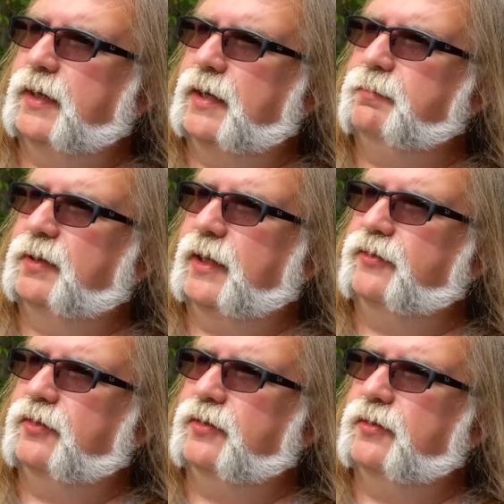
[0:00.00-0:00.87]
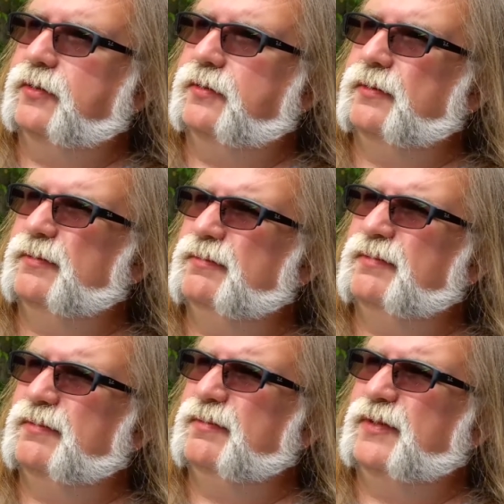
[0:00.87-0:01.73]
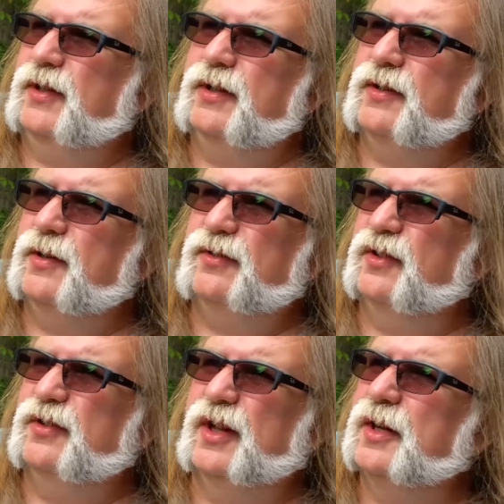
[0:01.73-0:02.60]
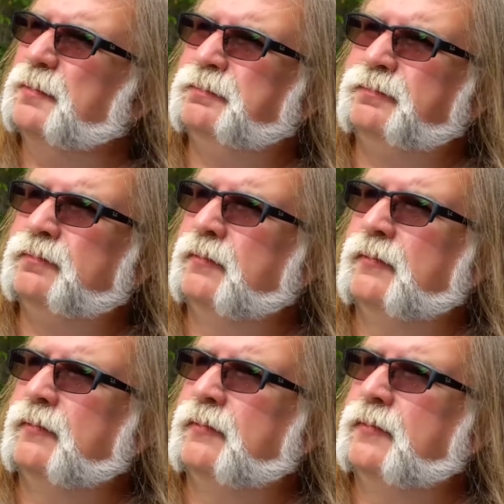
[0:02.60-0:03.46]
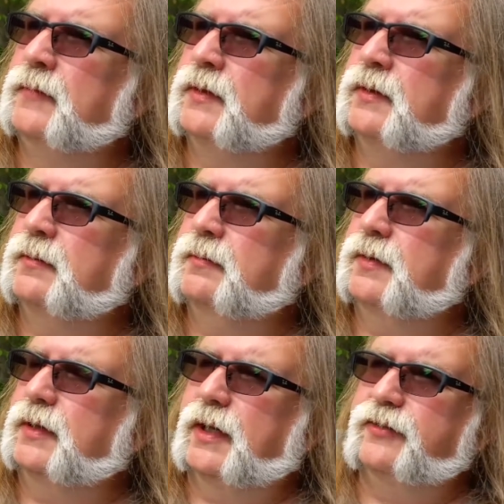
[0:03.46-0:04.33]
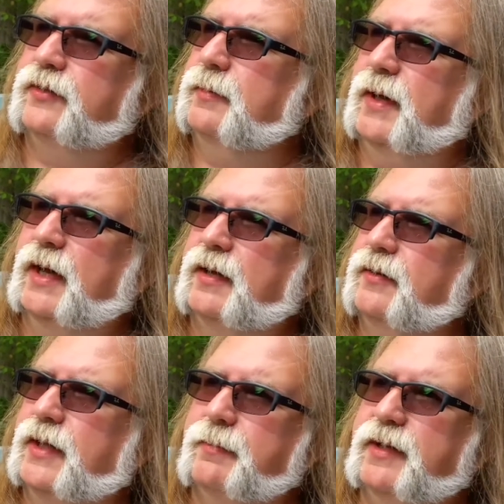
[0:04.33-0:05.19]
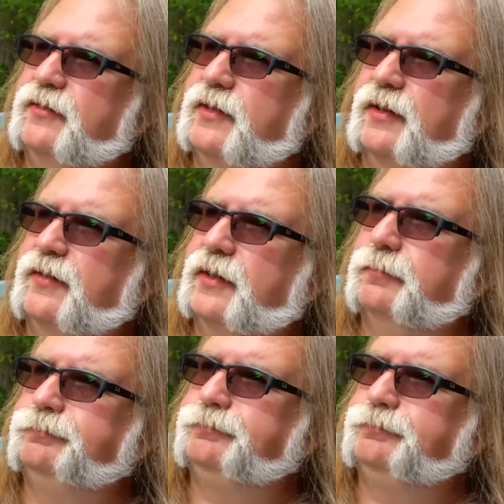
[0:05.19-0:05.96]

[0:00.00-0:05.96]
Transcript: unpleasant tin notes in there. Lots of tobacco. That means nothing.